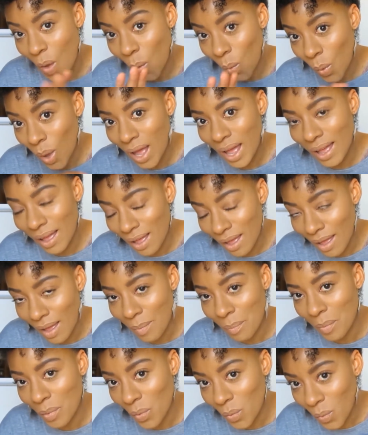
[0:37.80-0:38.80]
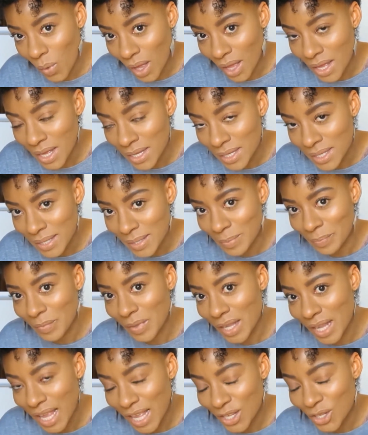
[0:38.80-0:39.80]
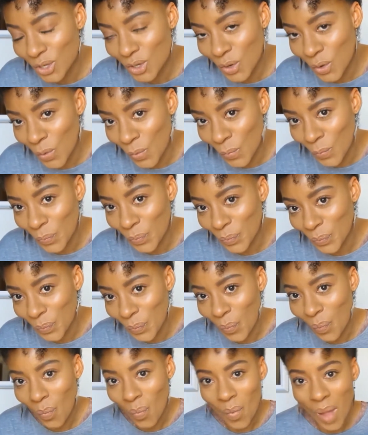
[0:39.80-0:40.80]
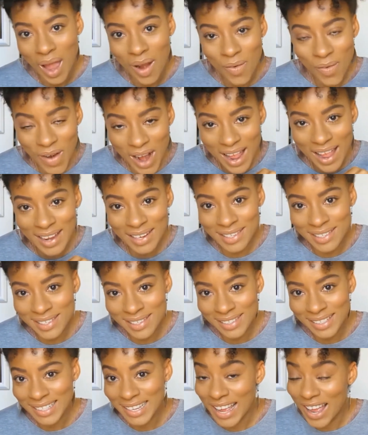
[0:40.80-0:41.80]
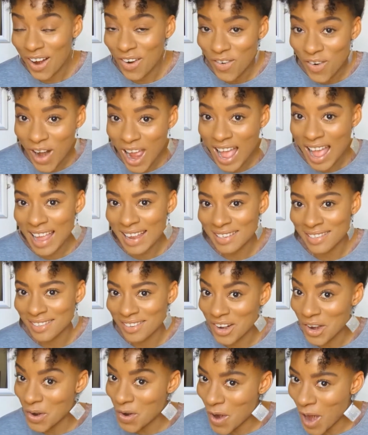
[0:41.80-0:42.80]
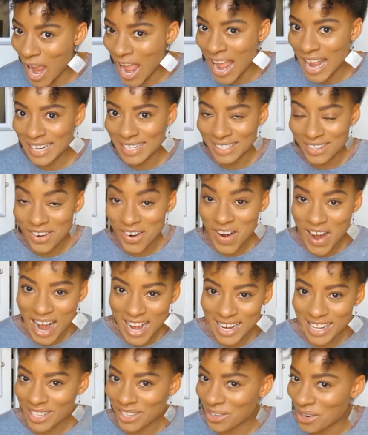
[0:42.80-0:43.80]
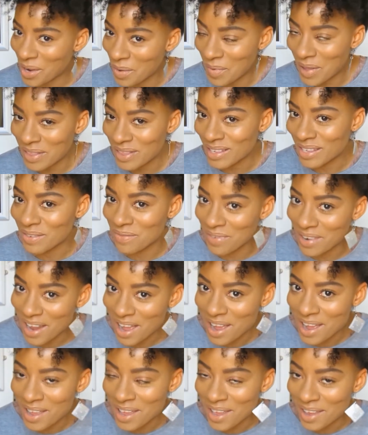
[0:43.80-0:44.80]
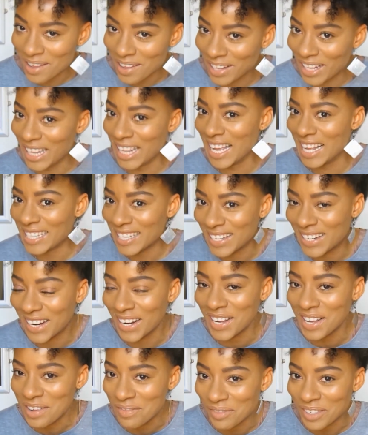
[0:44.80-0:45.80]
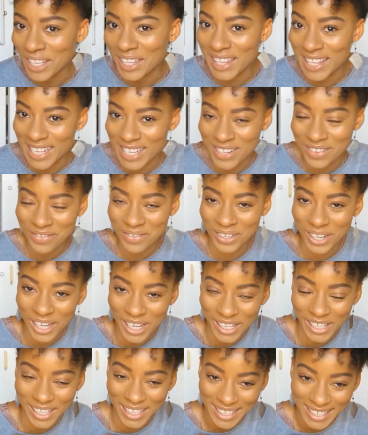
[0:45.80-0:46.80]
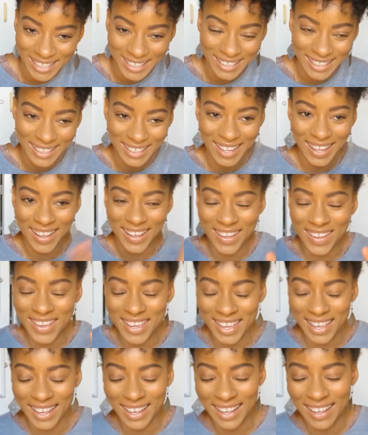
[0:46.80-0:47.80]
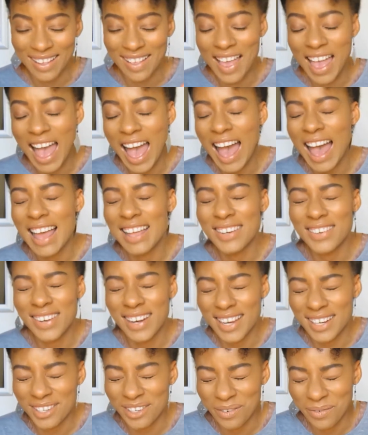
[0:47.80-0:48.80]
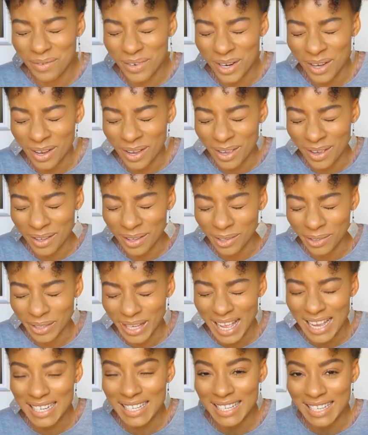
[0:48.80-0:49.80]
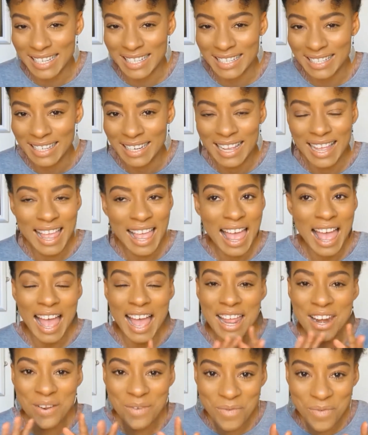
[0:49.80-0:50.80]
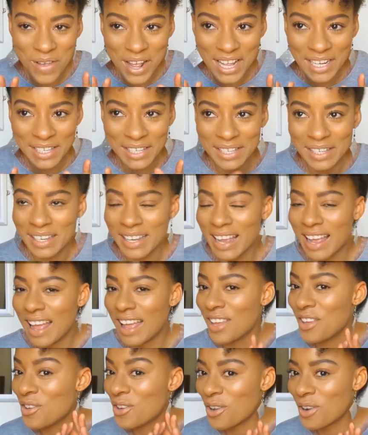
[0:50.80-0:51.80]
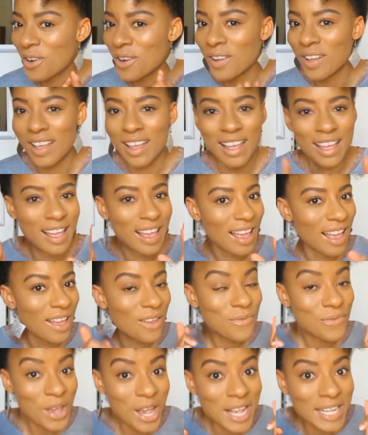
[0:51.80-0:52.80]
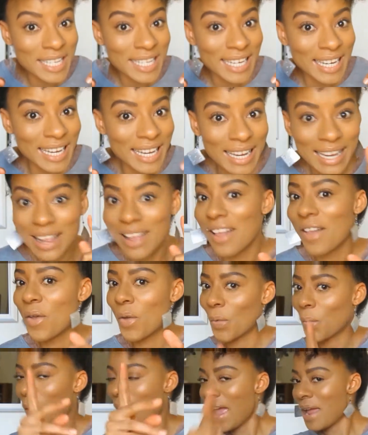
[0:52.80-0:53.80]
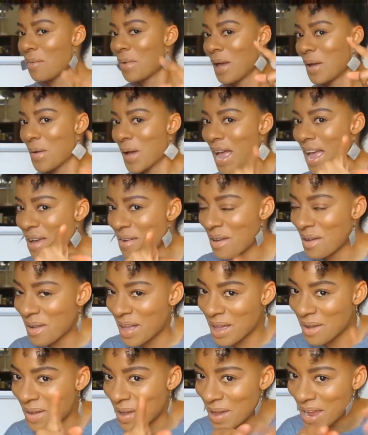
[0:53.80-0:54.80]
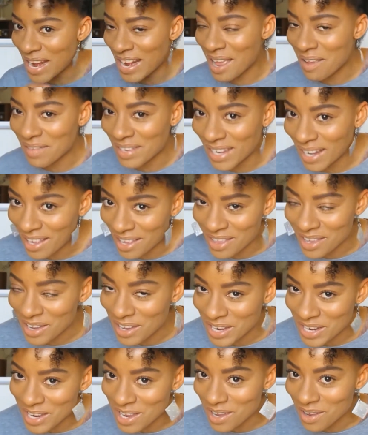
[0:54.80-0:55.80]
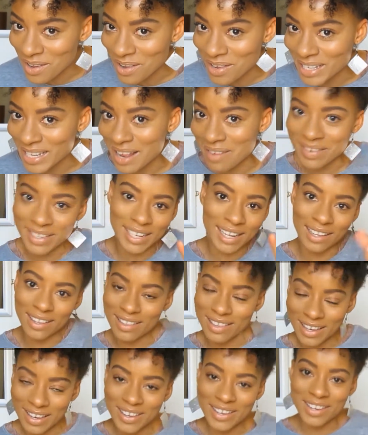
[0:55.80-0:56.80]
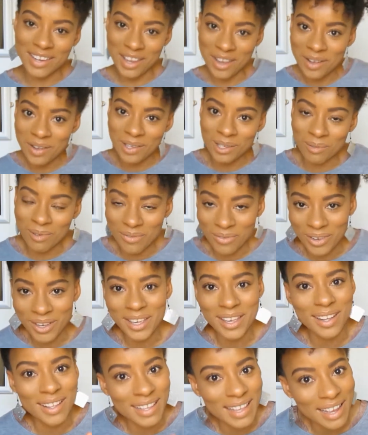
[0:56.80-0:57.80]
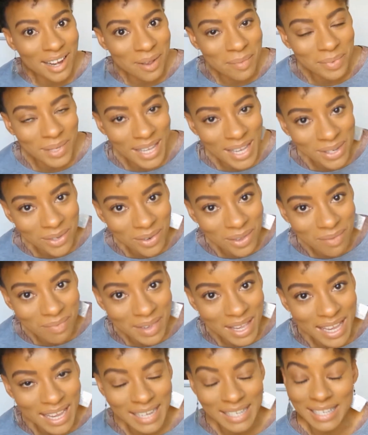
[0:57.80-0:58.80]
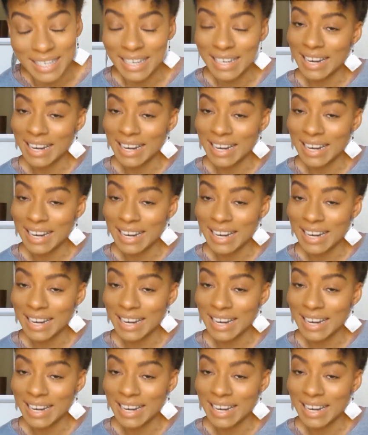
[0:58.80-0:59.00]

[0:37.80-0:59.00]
What happened was, so, right, right, Right, right, let's talk about this vlog, y'all. Let's talk about this vlog. Okay, I tried to vlog, y'all. I did. And in fact, you know, firstly, wait, wait, wait, wait, wait, wait. Let me tell you the good news. Let me tell you the good news before y'all get upset with me.